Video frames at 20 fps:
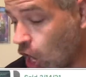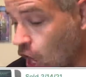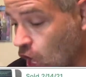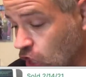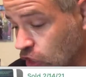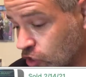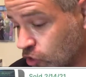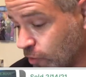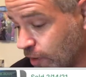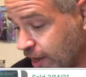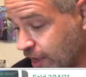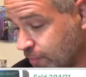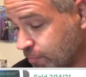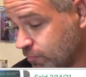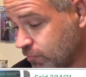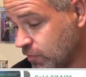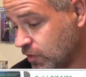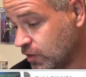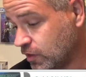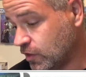hologram,
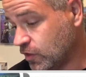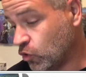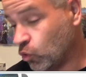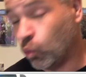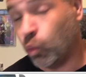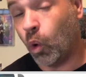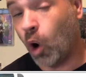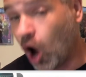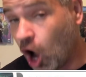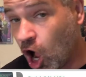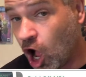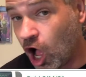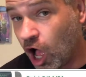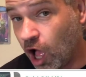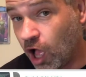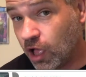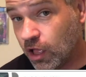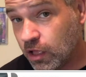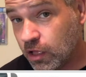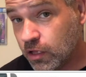raw,
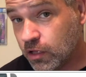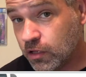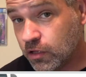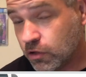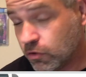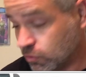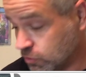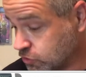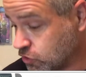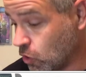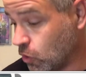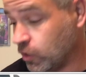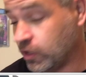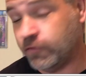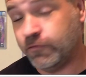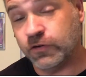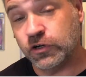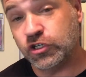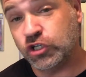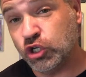was going
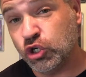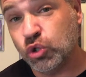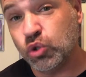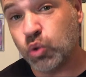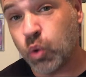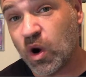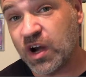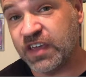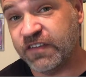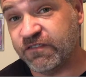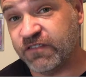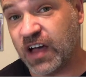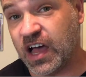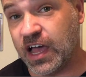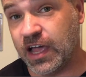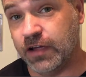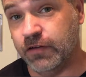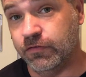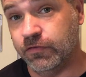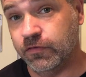for
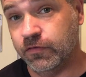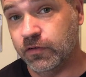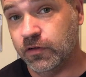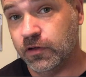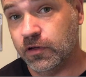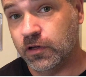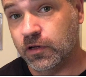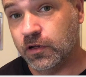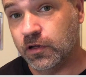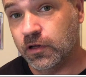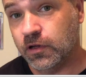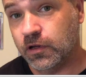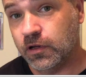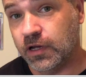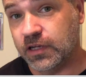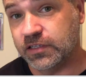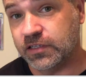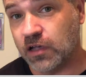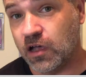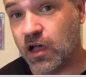$225. I
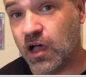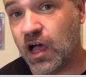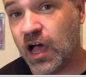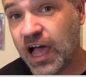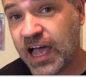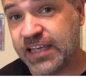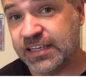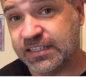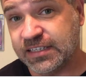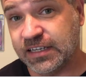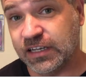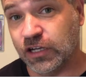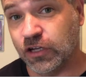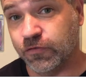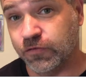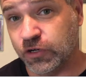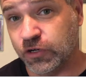saw a high sale for